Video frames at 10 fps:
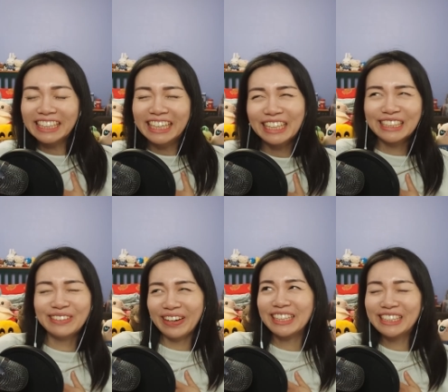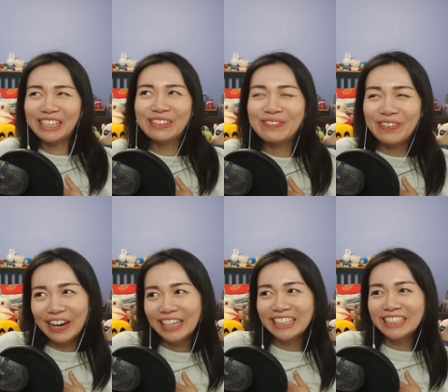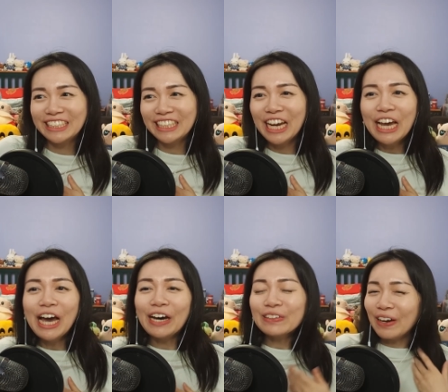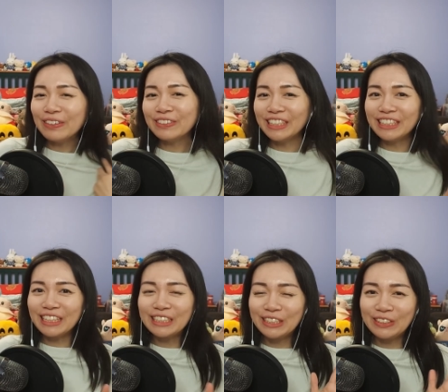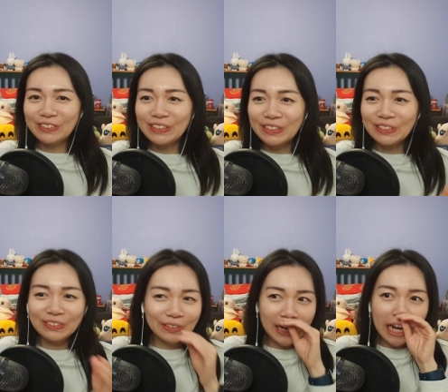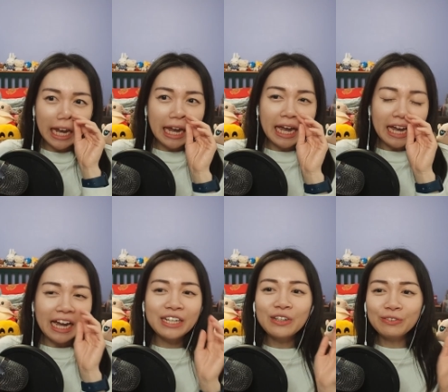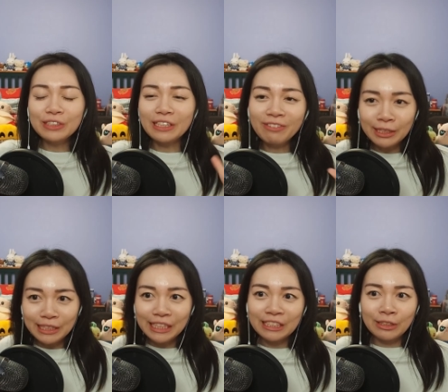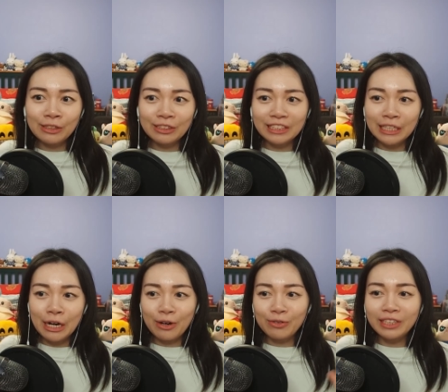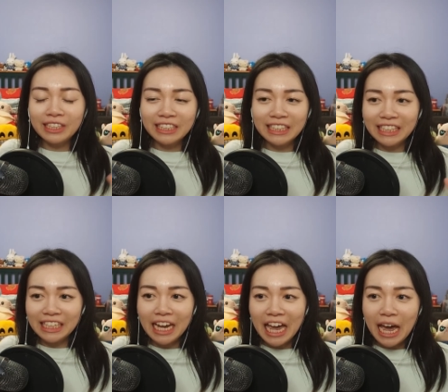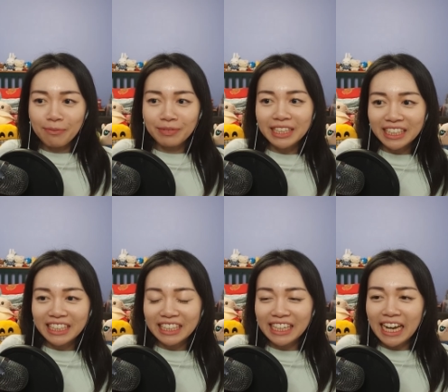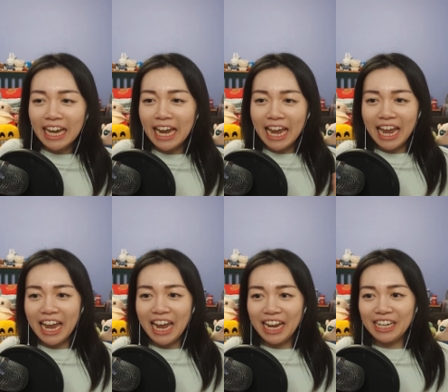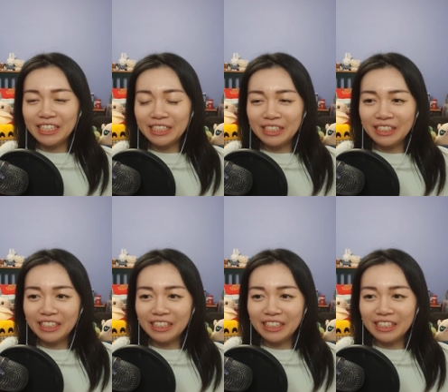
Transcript: really expecting much. Although I don't think that's true. I know for some of the teasers, they're really epic and